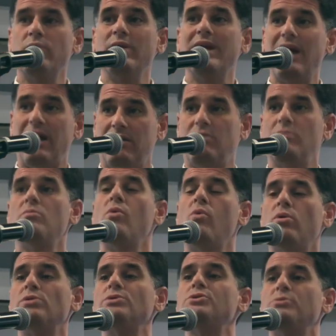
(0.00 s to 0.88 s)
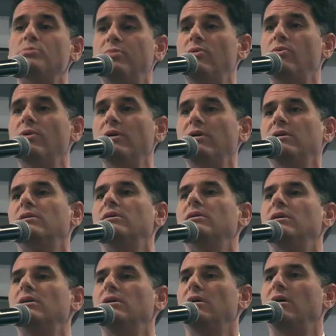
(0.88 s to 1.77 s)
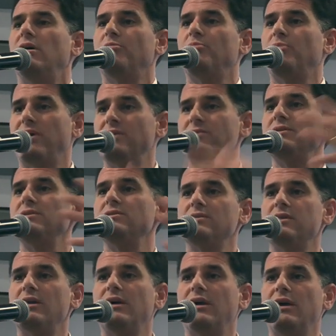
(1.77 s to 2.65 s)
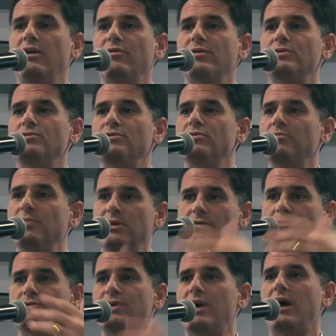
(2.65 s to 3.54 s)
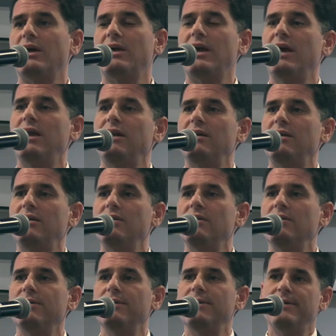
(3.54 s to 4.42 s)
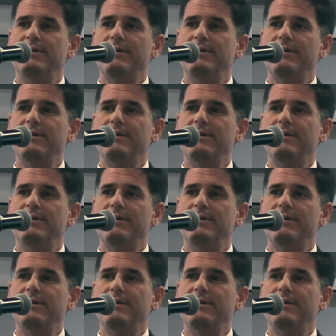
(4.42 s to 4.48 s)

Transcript: We got the moral support of presidents like Harry Truman or John Kennedy